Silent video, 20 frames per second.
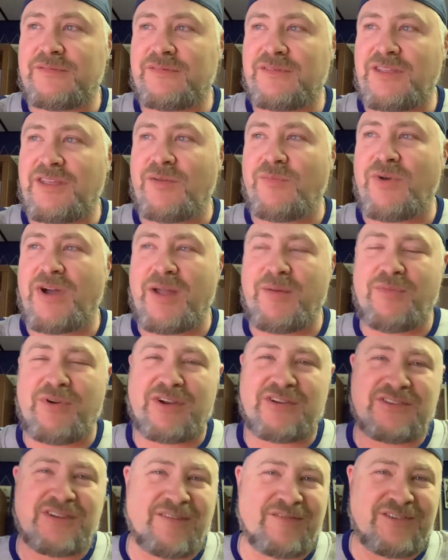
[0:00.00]
Kim
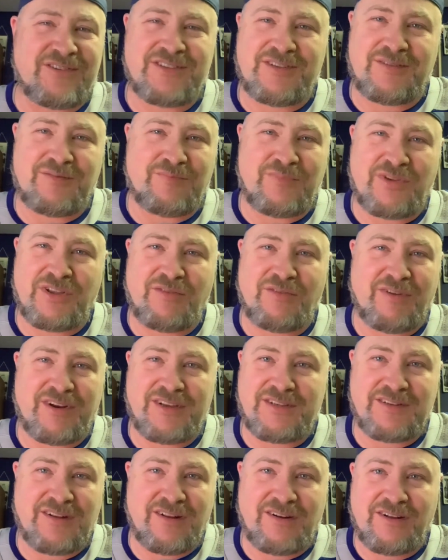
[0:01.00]
Huybrechts. Obviously, Peter
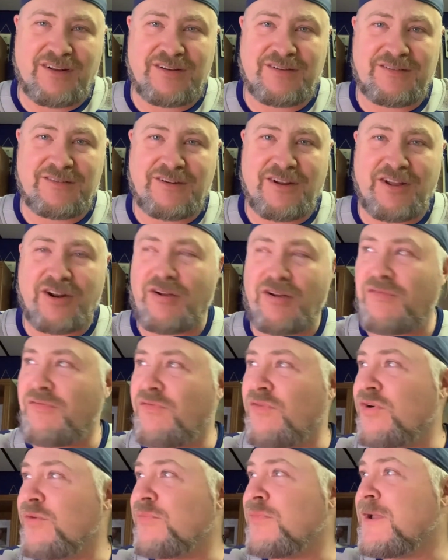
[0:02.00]
Wright's not on
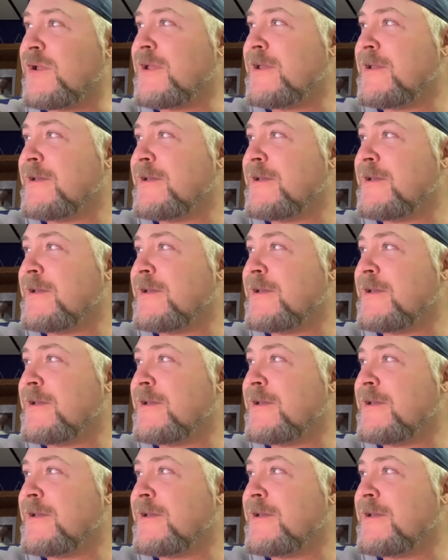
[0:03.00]
form,